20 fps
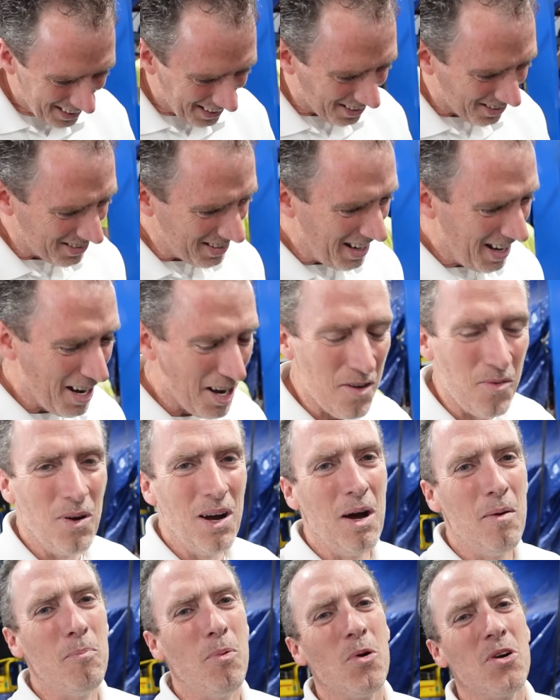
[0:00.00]
Okay,
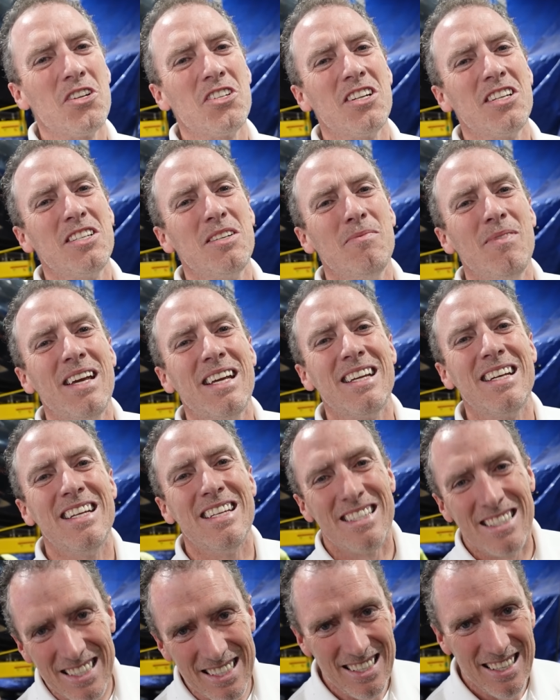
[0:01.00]
well, Porsche doesn't make it
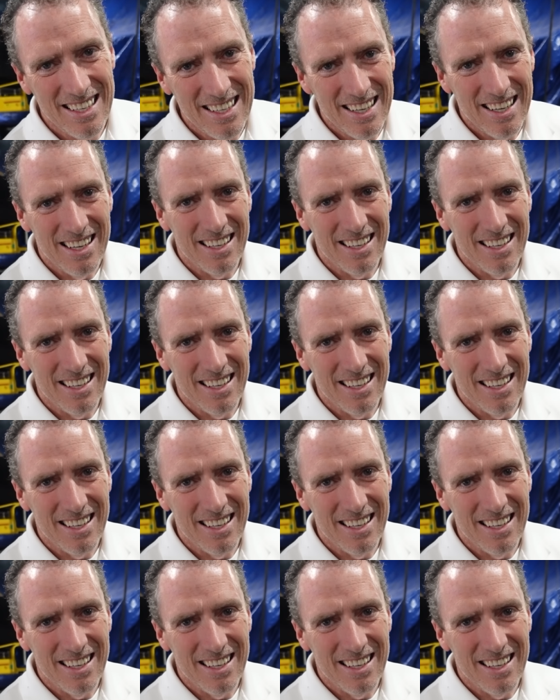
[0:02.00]
easy.